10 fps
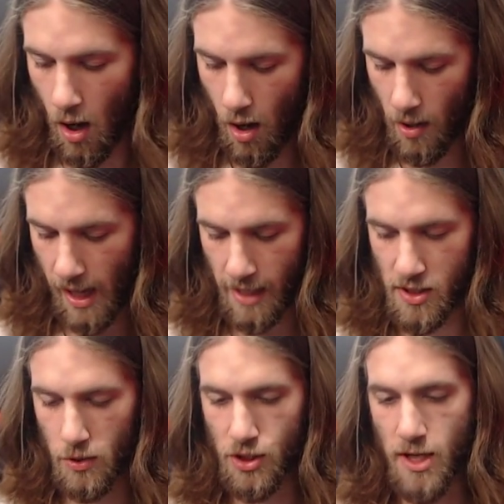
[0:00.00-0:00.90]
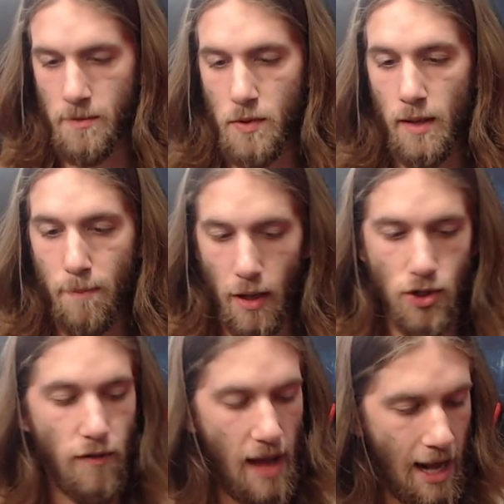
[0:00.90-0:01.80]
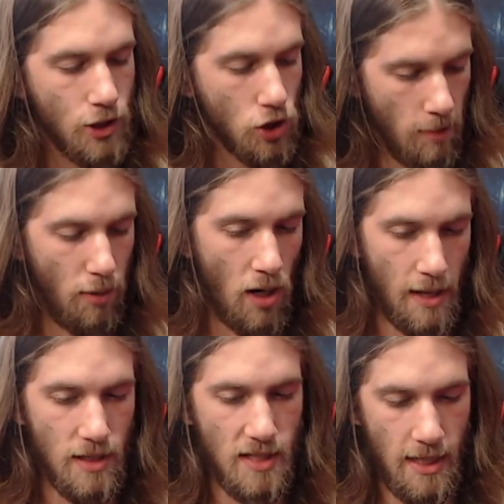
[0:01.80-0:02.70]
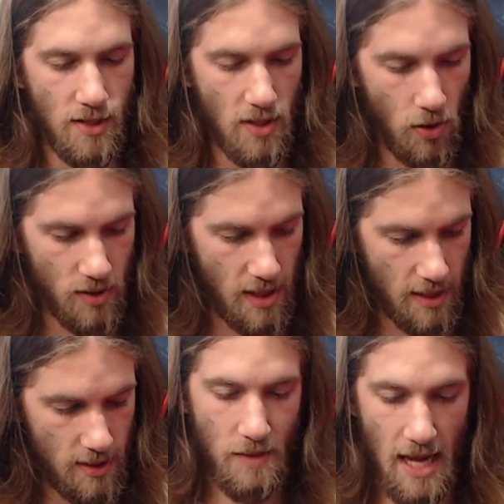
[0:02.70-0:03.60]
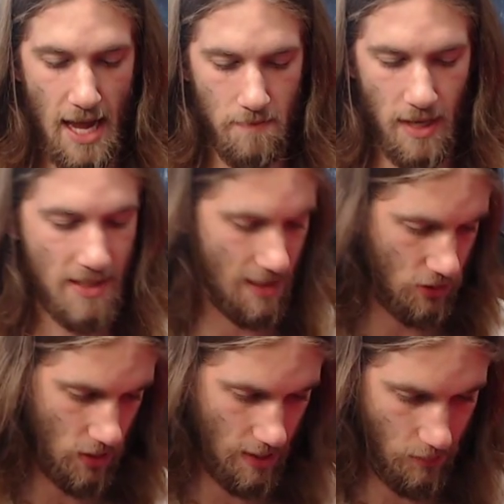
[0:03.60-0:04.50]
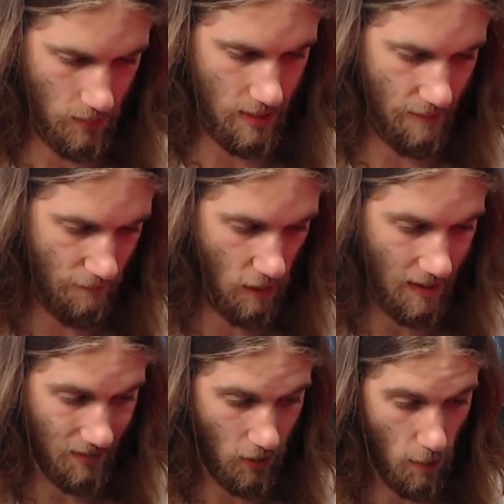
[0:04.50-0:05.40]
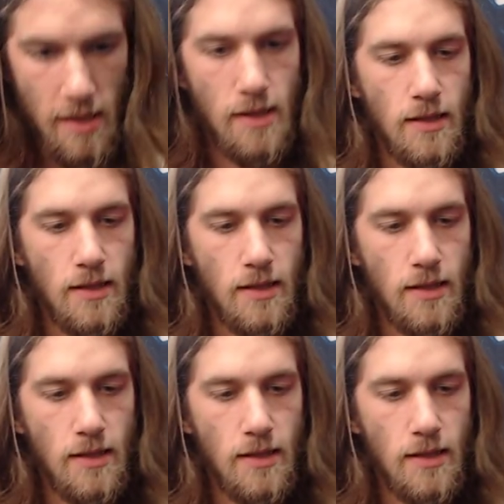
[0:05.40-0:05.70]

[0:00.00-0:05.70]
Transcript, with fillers: Okay, so it just comes with a bunch of extra behind the scenes content. Yeah, that's actually really fucking dope.